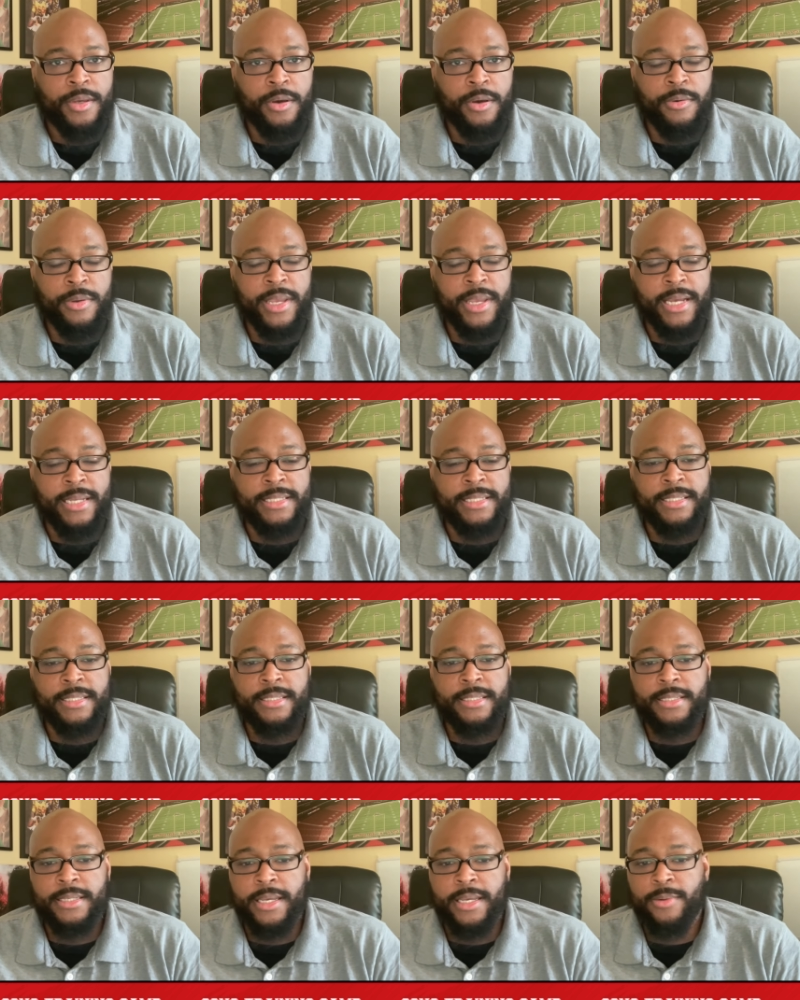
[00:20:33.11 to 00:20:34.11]
oh
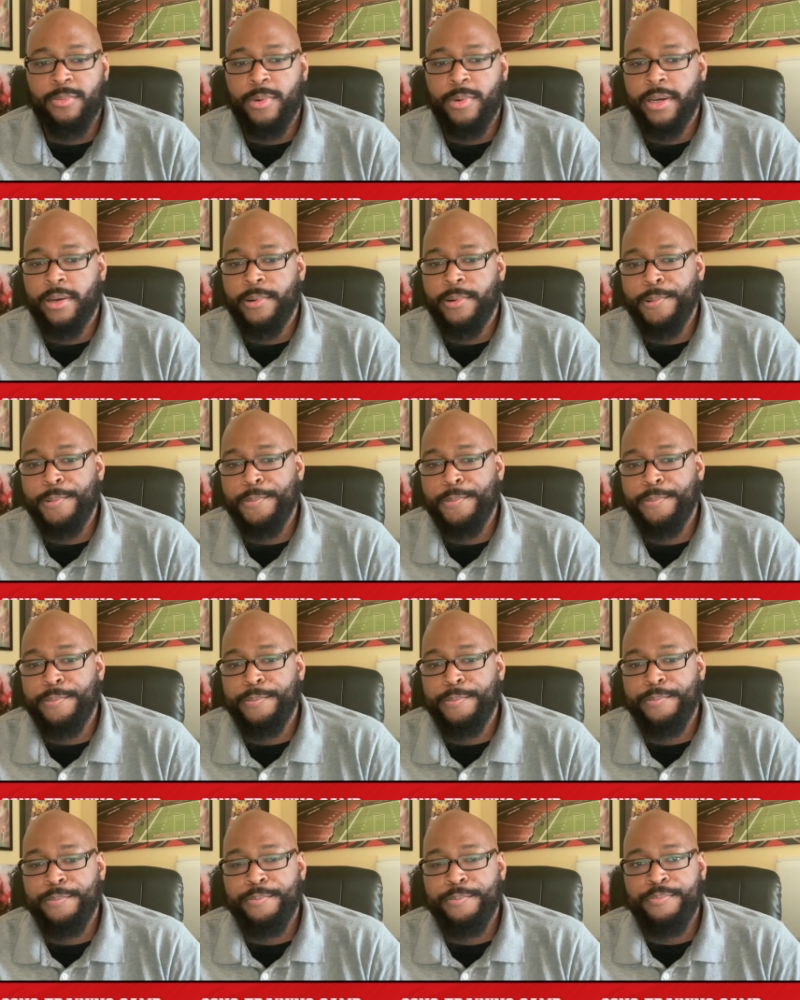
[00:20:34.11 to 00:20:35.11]
yes it will
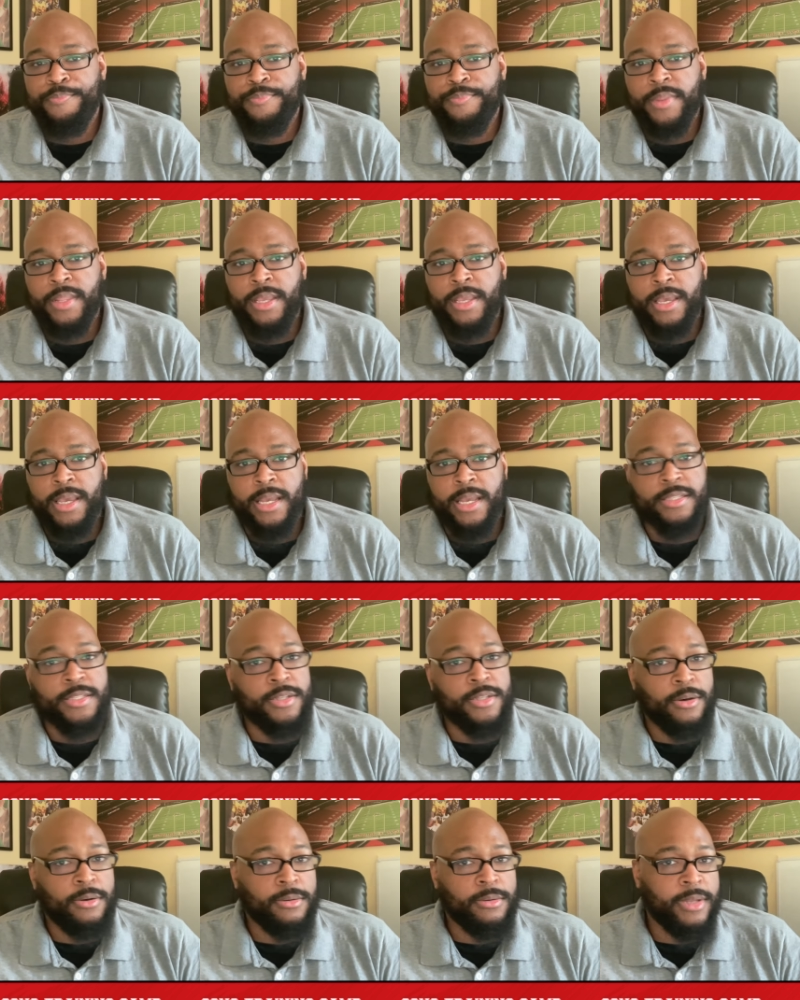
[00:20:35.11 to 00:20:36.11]
and
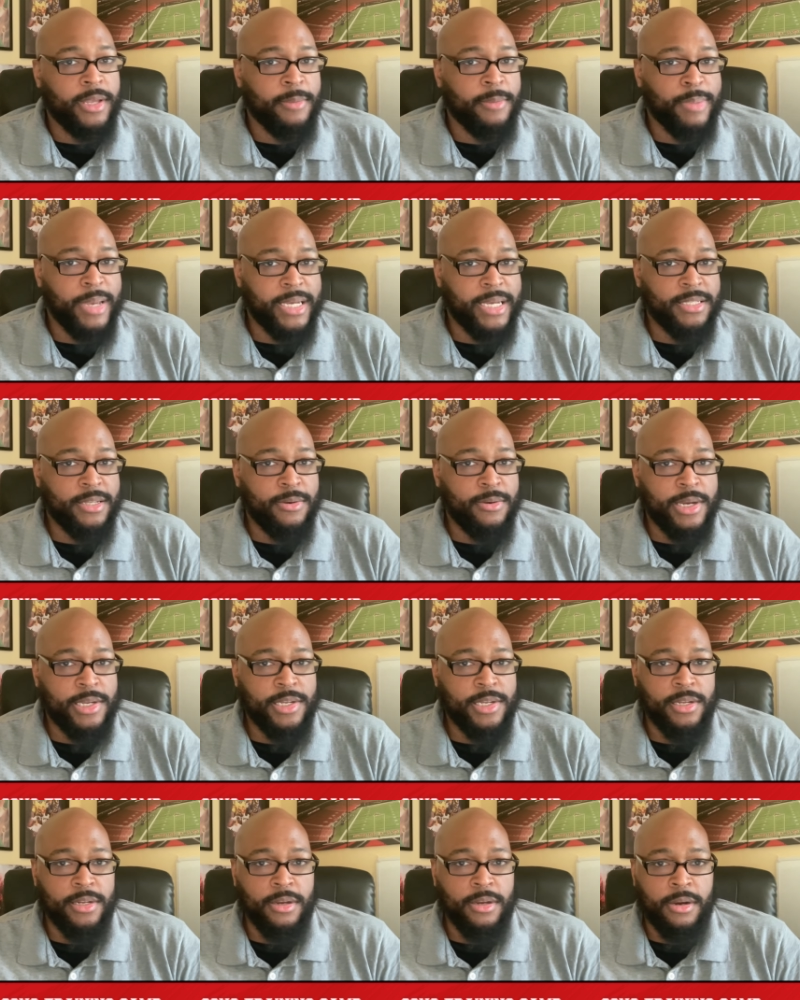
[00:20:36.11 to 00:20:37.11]
so it begs the
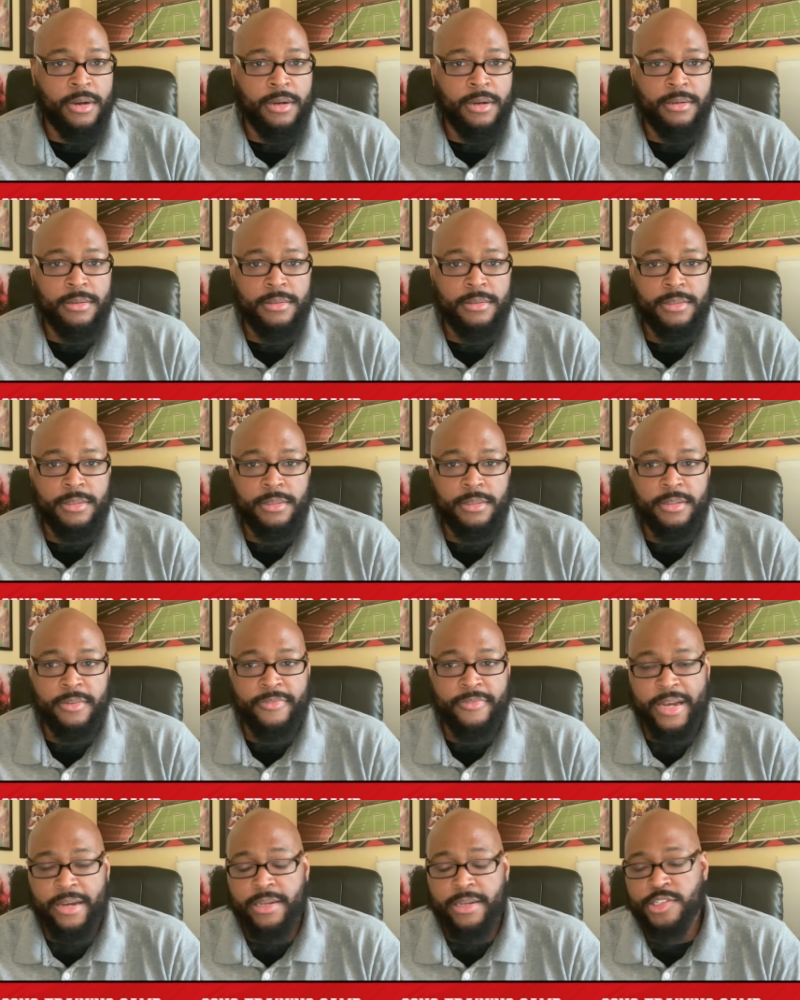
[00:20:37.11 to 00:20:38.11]
question are the
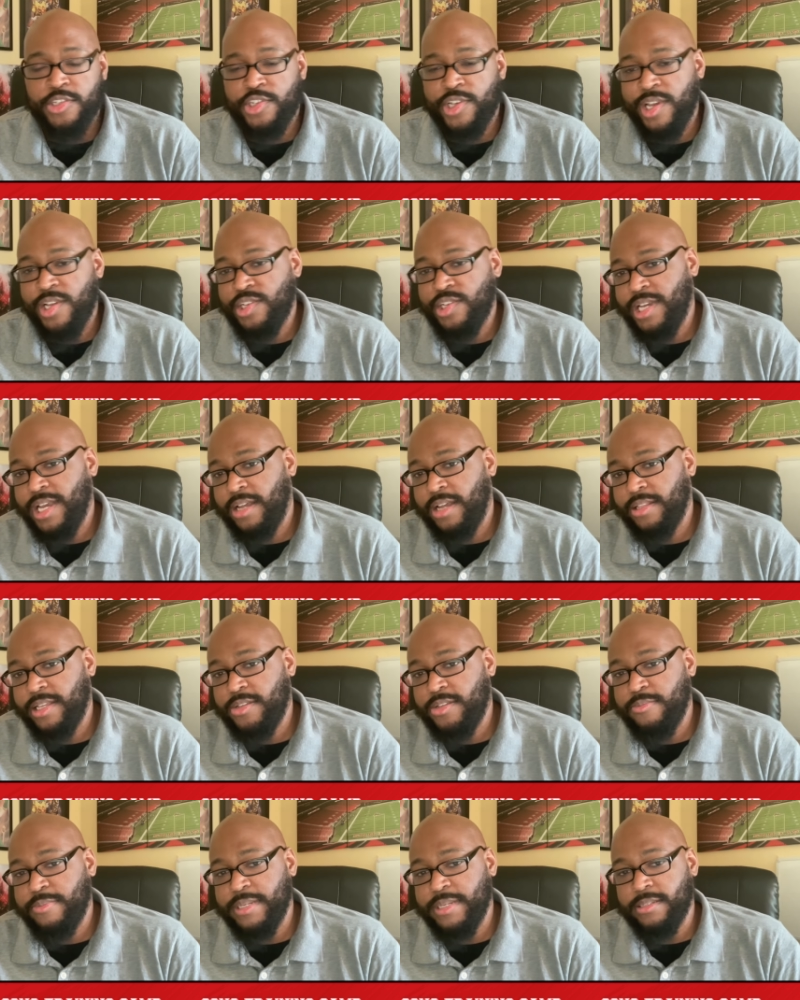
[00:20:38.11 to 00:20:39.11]
falcons changing how they
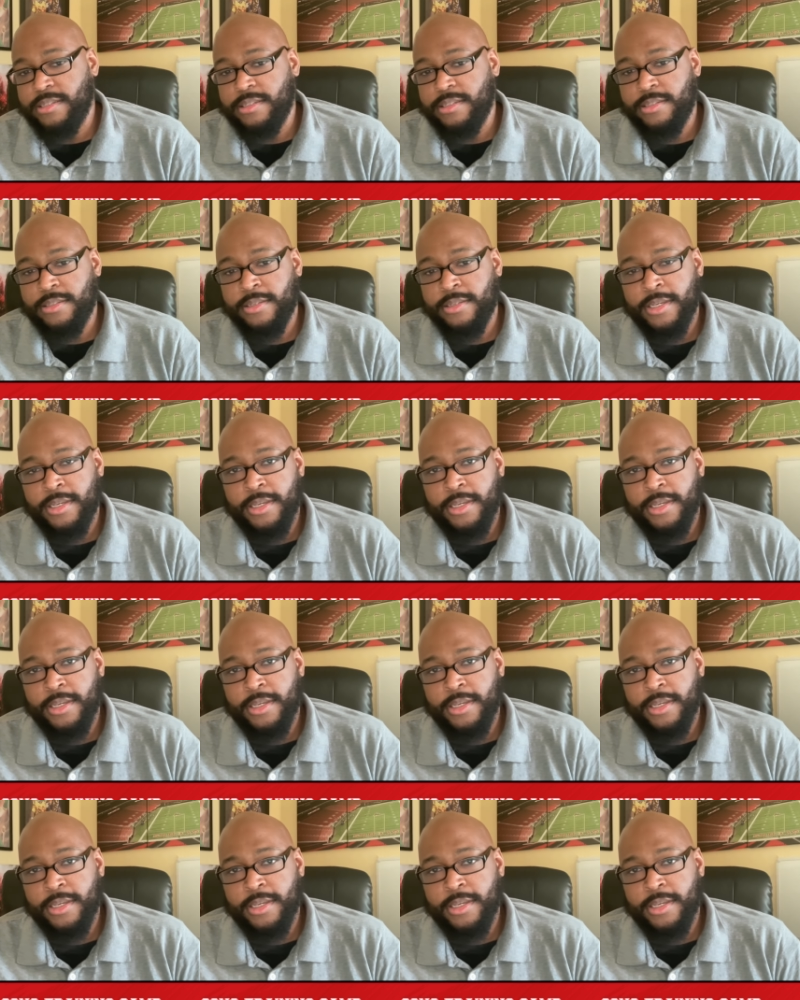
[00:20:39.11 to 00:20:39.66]
do business